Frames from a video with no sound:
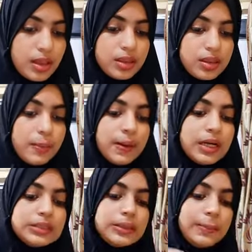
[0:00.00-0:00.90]
the
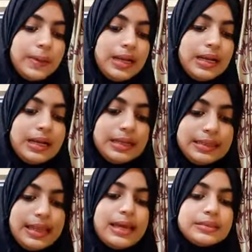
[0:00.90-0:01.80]
birds build
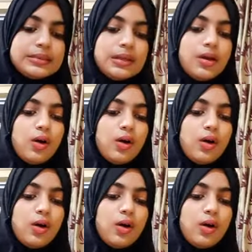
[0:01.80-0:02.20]
nest.